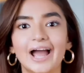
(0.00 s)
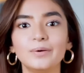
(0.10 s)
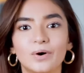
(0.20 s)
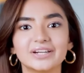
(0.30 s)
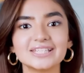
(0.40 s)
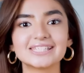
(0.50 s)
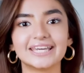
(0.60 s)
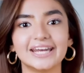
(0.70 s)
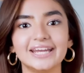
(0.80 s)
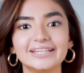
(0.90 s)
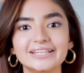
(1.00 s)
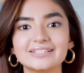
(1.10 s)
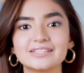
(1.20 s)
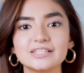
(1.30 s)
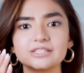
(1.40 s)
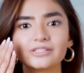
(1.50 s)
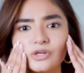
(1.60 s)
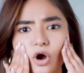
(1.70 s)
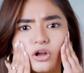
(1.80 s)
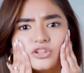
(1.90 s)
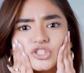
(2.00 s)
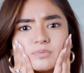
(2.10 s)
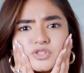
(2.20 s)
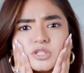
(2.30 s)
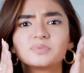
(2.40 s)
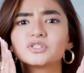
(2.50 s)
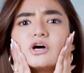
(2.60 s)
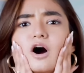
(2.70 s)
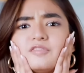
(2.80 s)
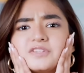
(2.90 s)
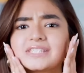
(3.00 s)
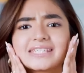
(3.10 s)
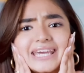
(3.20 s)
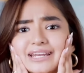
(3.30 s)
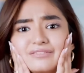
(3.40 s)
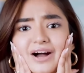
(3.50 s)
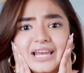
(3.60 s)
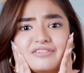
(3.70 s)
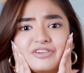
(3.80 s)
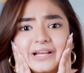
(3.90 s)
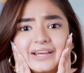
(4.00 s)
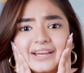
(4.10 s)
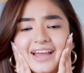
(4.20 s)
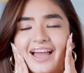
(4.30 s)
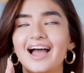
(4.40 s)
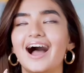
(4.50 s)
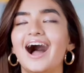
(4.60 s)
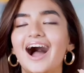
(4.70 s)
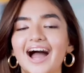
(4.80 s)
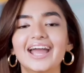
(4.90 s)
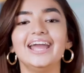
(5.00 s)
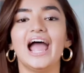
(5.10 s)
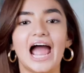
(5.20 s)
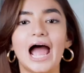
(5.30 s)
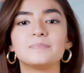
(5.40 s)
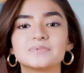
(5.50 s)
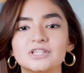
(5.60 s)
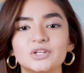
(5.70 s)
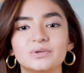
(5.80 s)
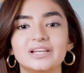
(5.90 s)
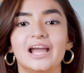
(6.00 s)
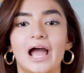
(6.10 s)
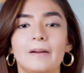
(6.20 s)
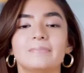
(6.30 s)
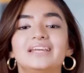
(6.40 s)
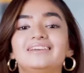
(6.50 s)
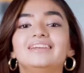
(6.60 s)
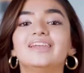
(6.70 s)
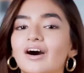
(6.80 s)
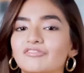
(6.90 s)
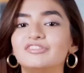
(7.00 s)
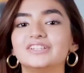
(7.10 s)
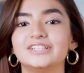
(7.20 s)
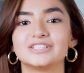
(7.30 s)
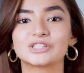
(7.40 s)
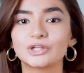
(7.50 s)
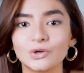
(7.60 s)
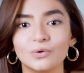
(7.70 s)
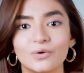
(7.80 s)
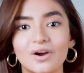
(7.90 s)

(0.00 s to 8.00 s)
And what is great is this non-chip chip soft skin wally feeling. I absolutely am in love with this glow.